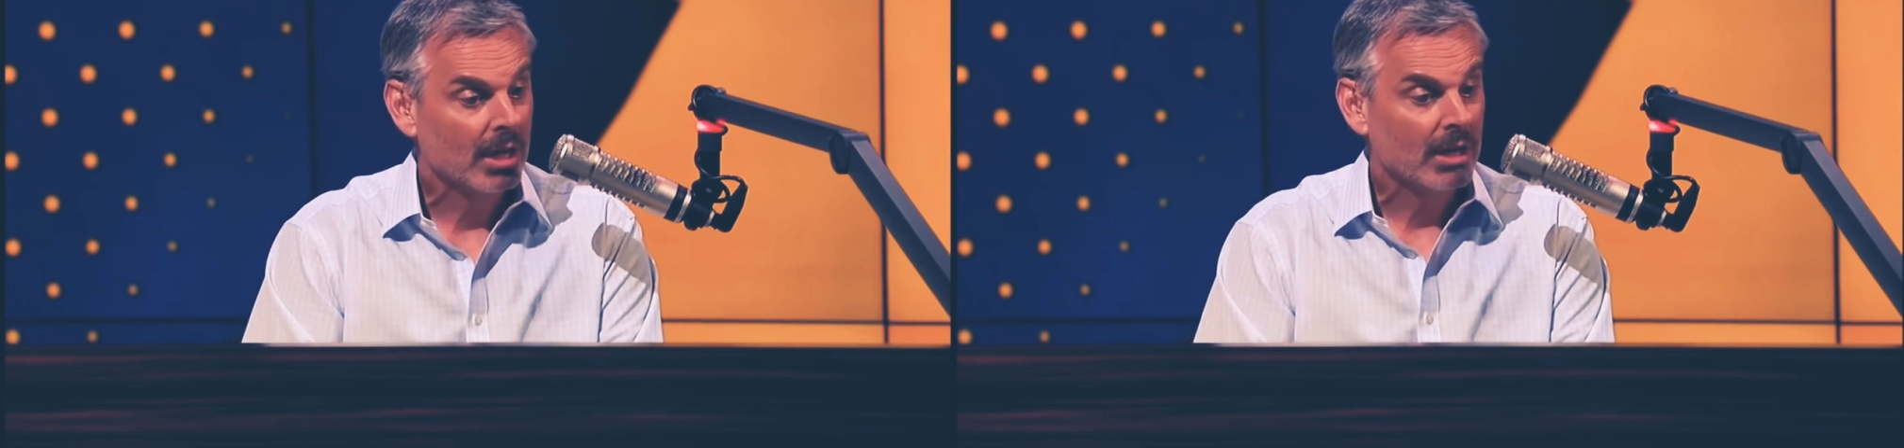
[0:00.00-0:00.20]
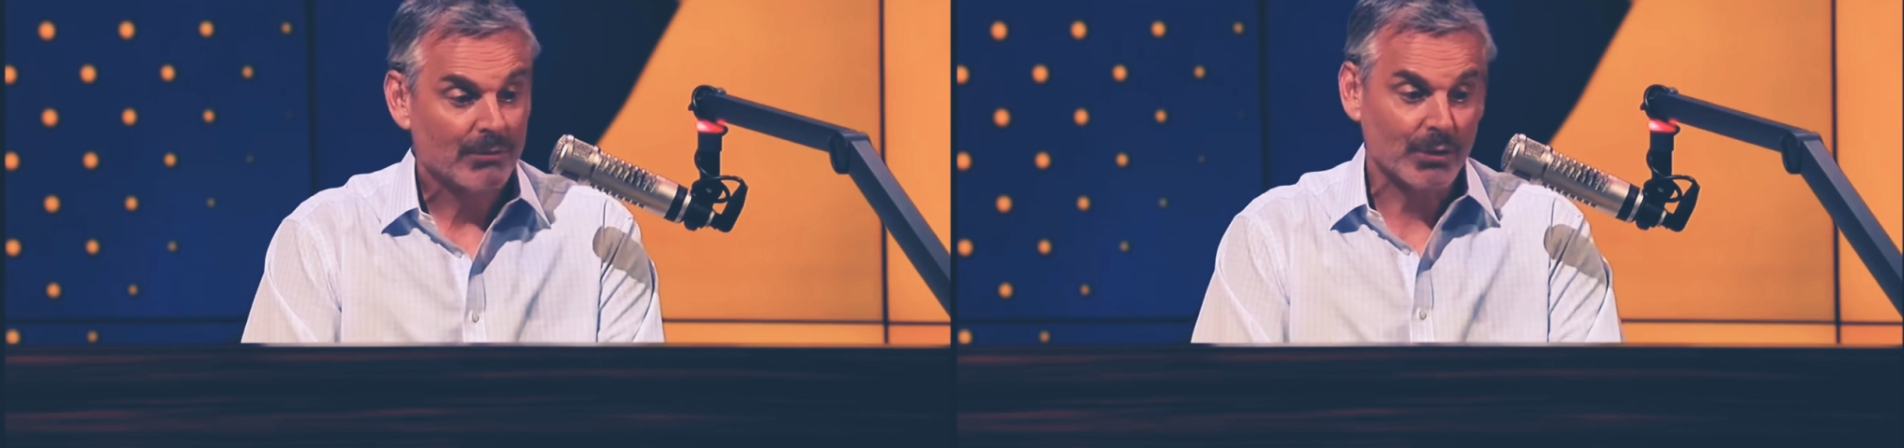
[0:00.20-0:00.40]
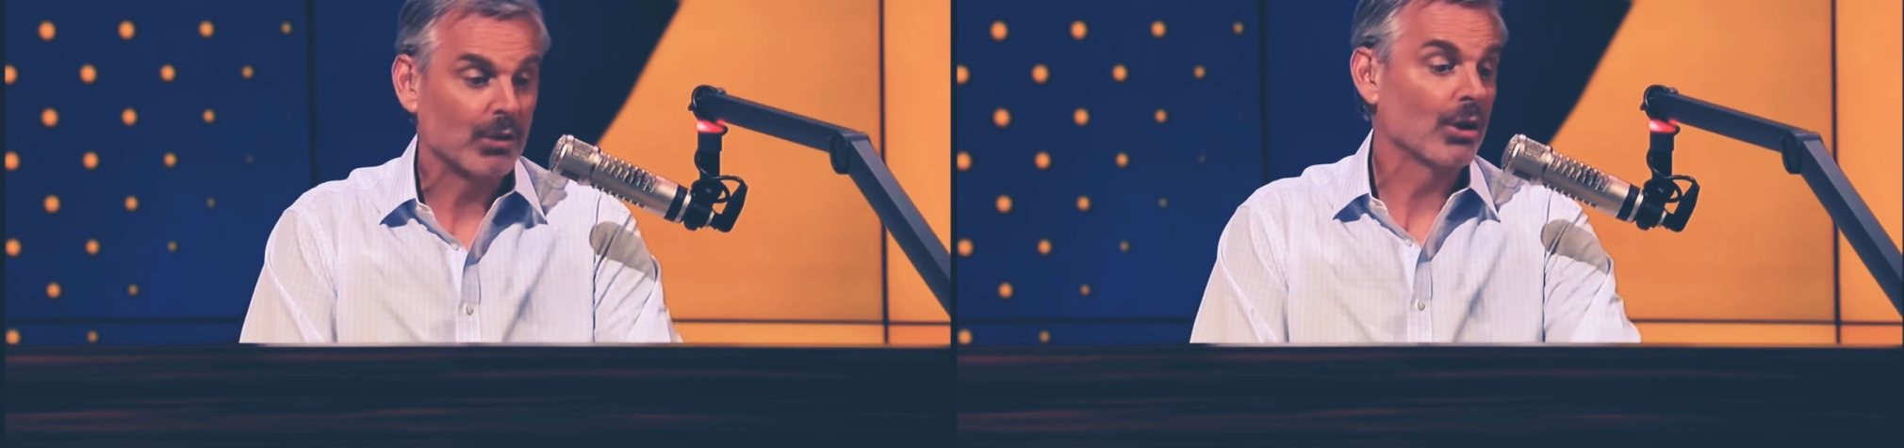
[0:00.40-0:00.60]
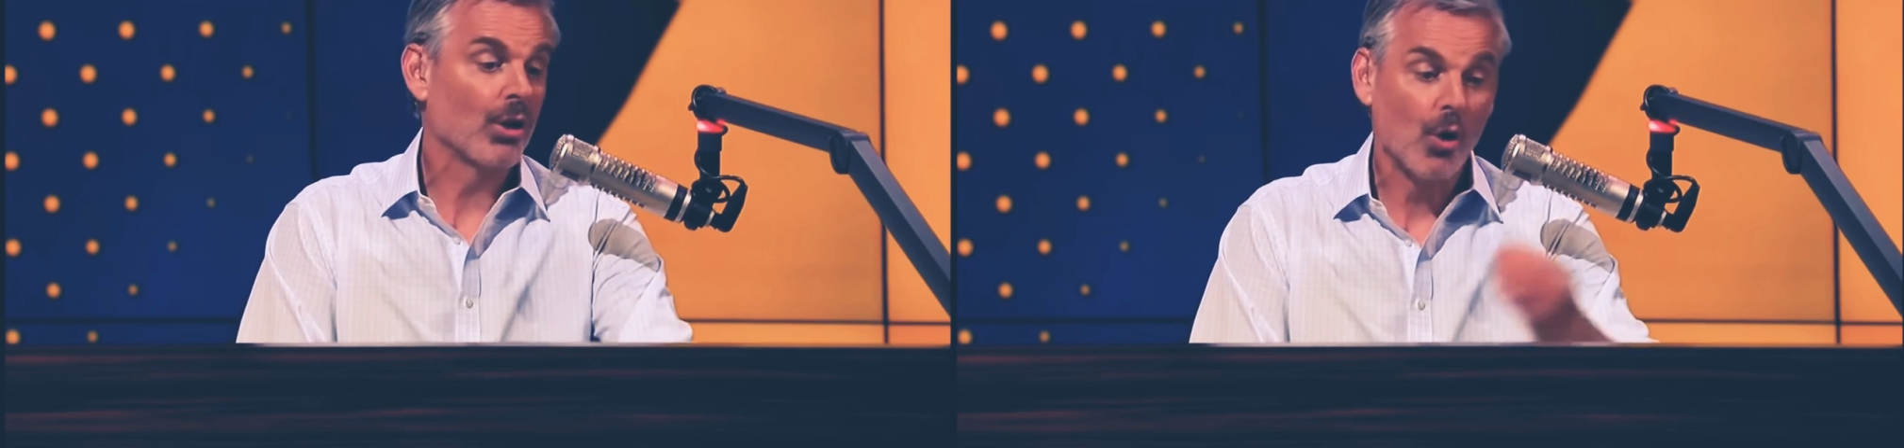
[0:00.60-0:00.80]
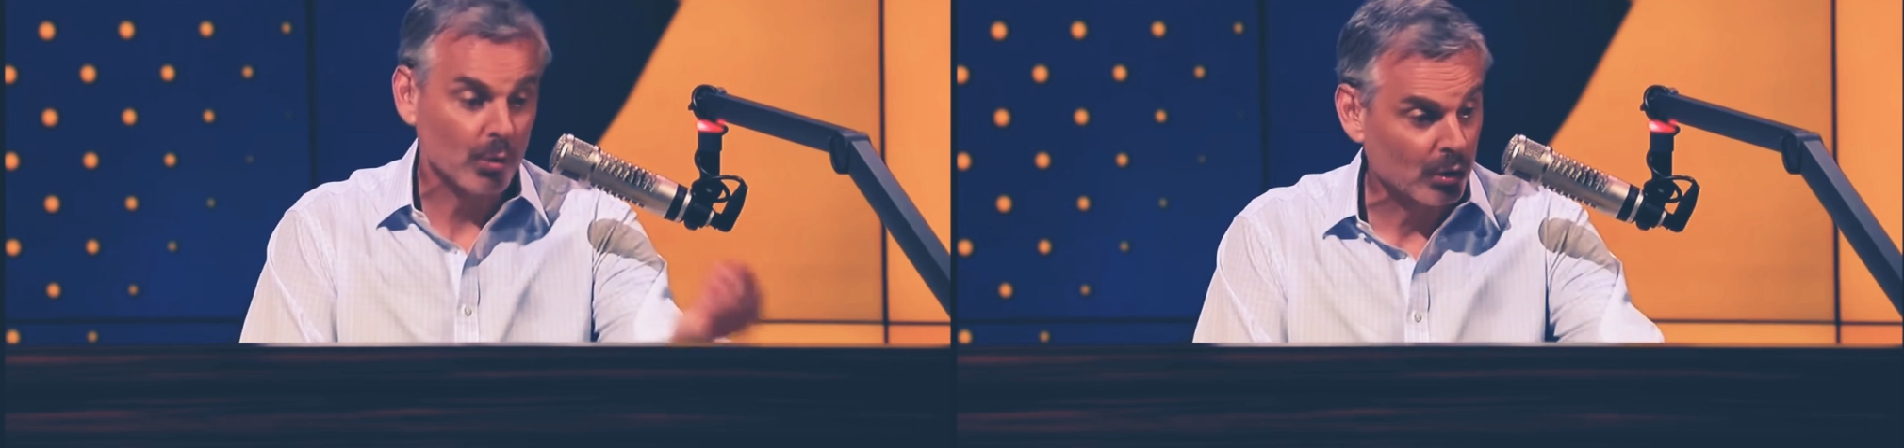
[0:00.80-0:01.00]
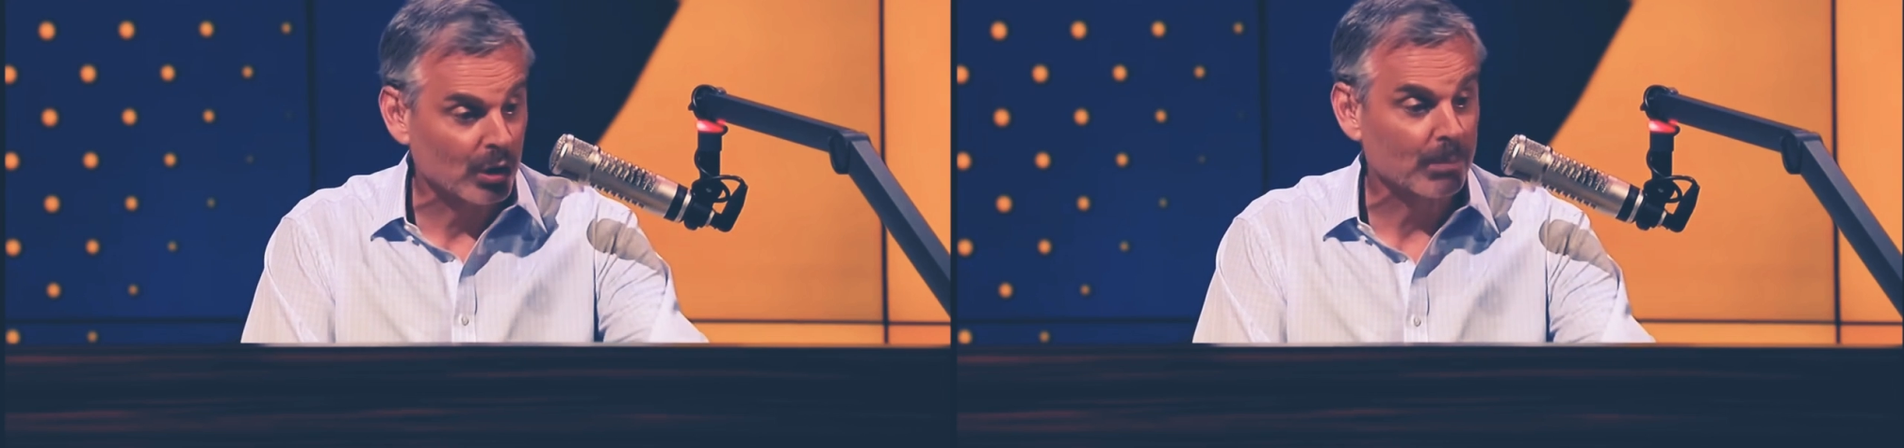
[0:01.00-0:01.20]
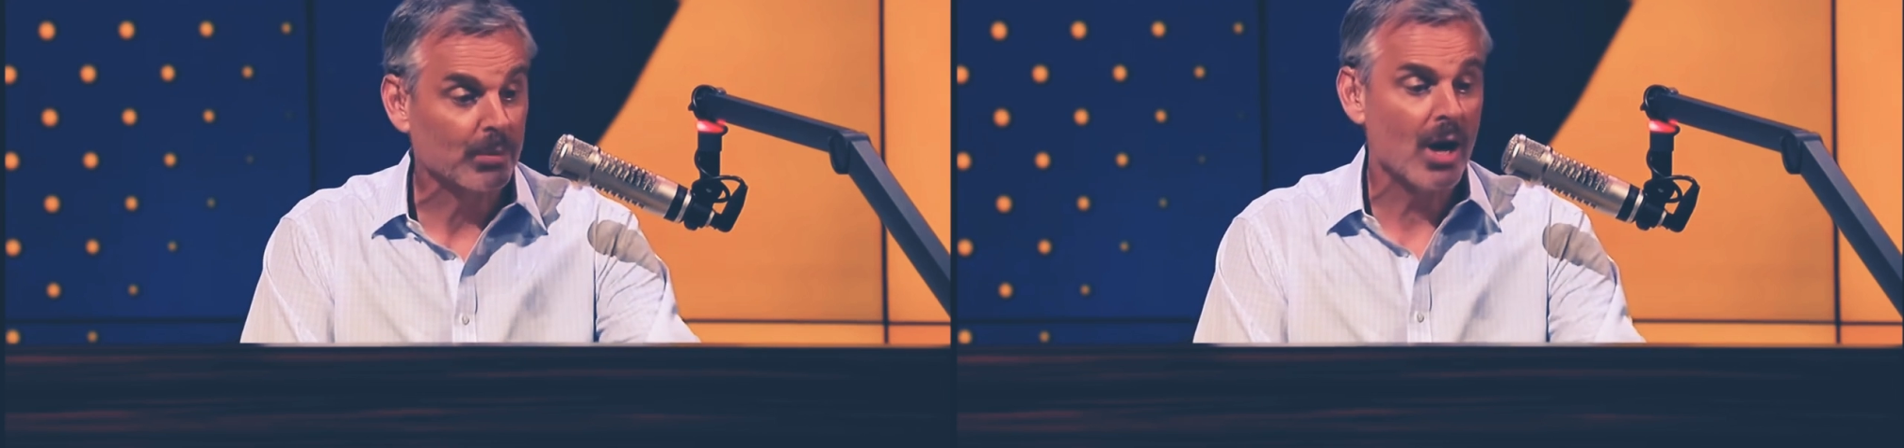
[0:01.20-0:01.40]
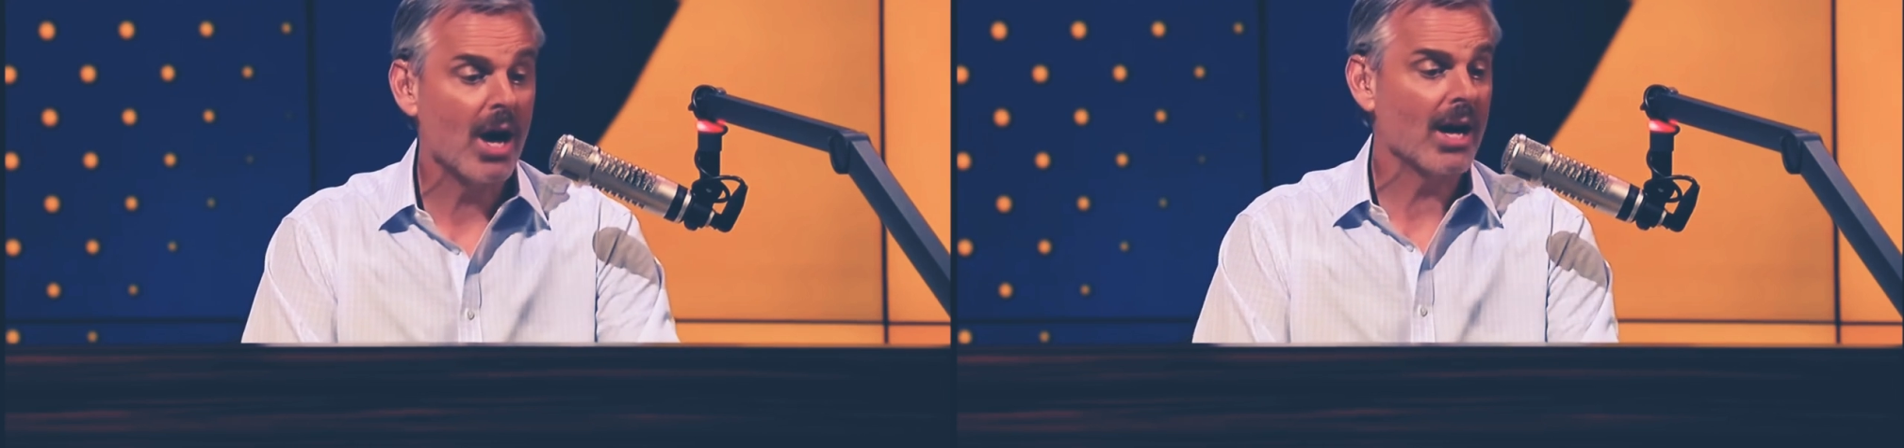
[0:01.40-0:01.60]
for older
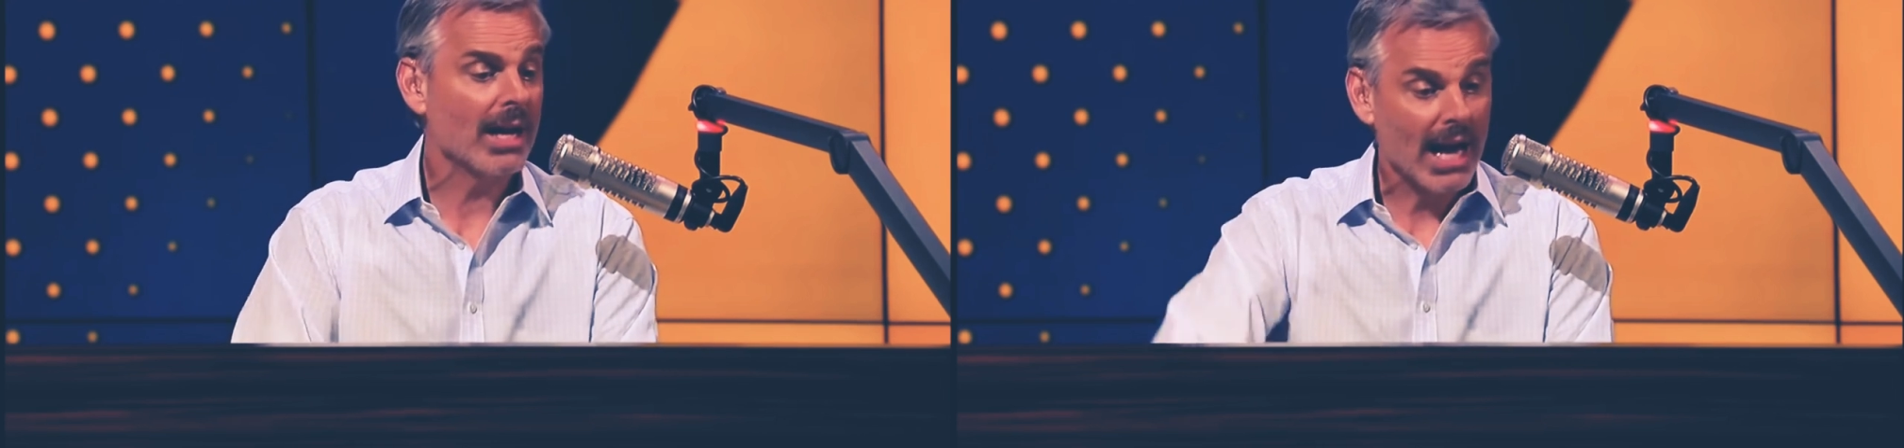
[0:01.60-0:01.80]
LeBron